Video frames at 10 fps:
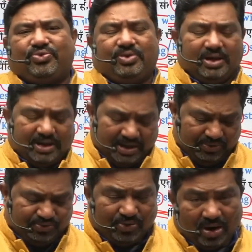he
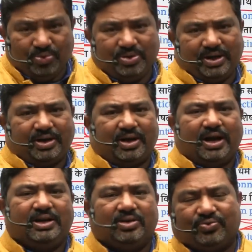found a
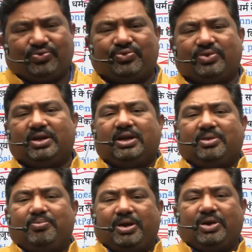kind of
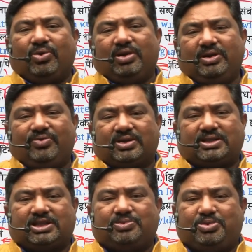Bengali
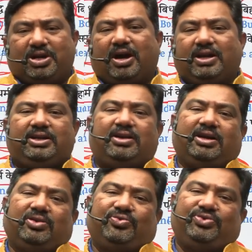versus Bihari
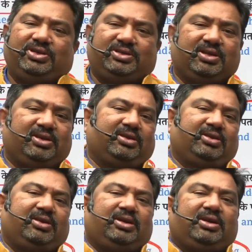kind of regional
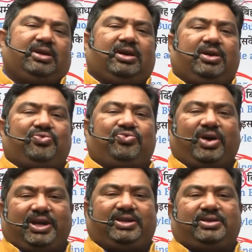
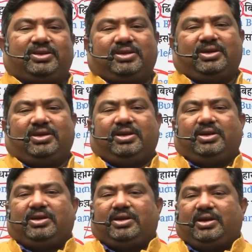fight.
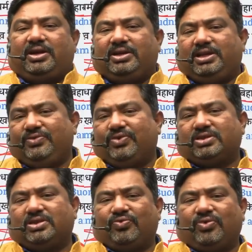And he was
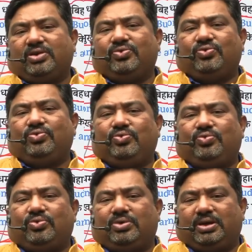the one
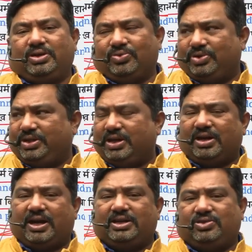who,
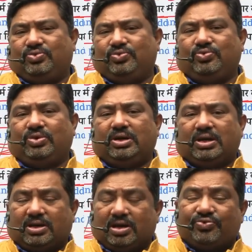realized, who
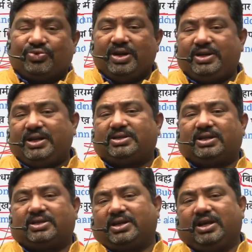confronted
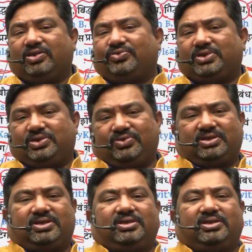such kind of situation.